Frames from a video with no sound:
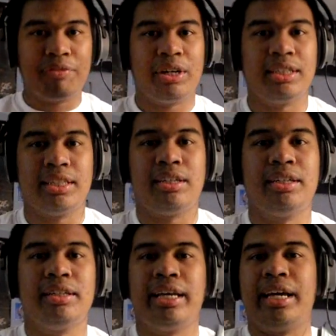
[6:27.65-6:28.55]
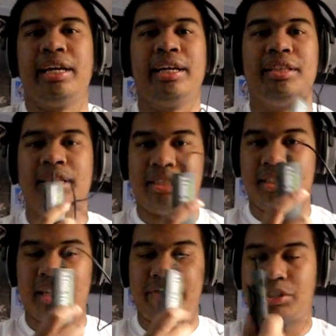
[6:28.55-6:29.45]
headset on and this
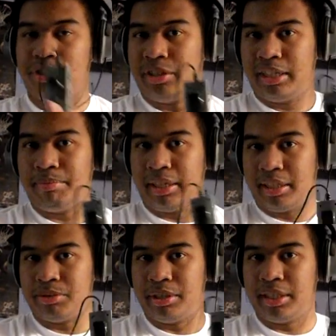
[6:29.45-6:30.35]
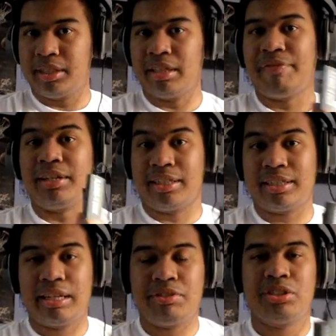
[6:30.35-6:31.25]
doesn't have a shirt clip like this one does, if it doesn't
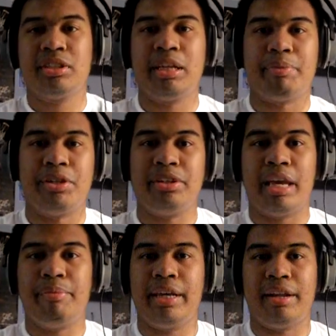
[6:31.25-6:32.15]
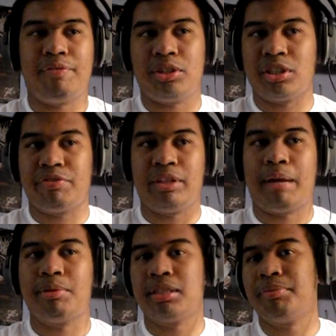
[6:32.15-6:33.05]
have a shirt clip and you're gaming and it falls off your lap
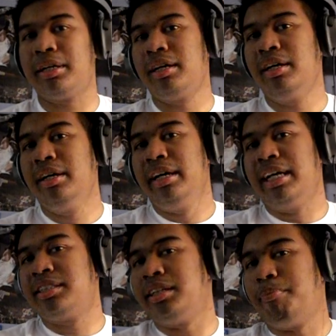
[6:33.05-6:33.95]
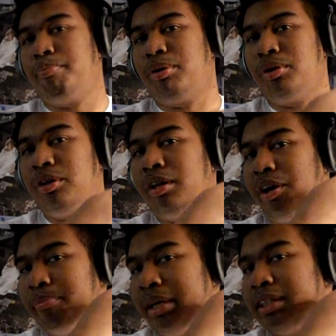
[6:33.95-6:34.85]
or something, it's going to pull on,
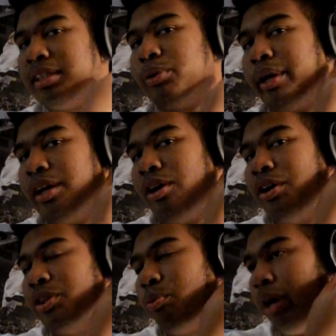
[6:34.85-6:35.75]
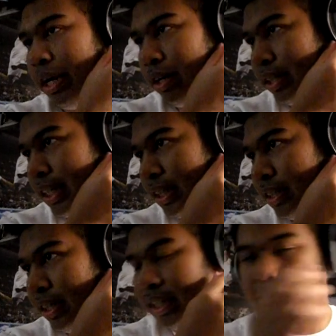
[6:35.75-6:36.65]
because of the weight on the wire attached to the
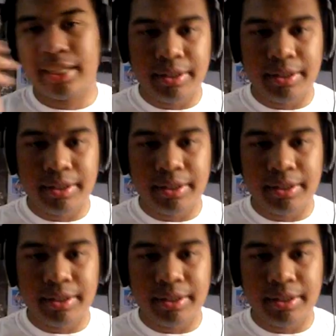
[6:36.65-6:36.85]
headset,